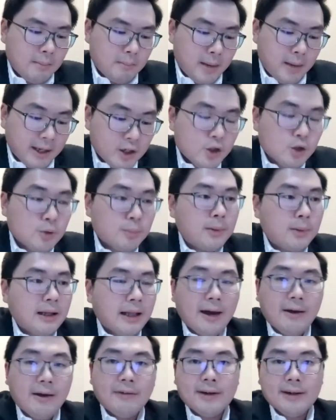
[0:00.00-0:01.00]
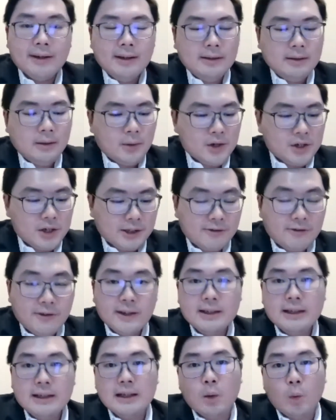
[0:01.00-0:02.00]
municipal area, which is
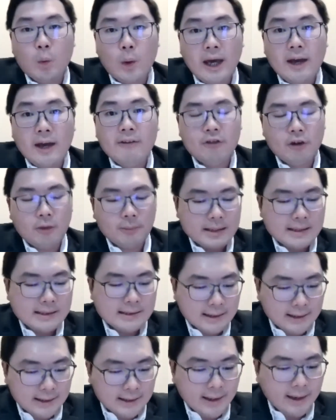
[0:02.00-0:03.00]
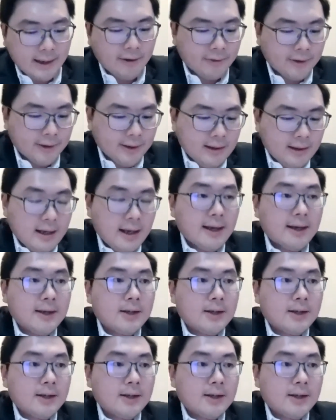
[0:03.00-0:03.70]
further away from the city area,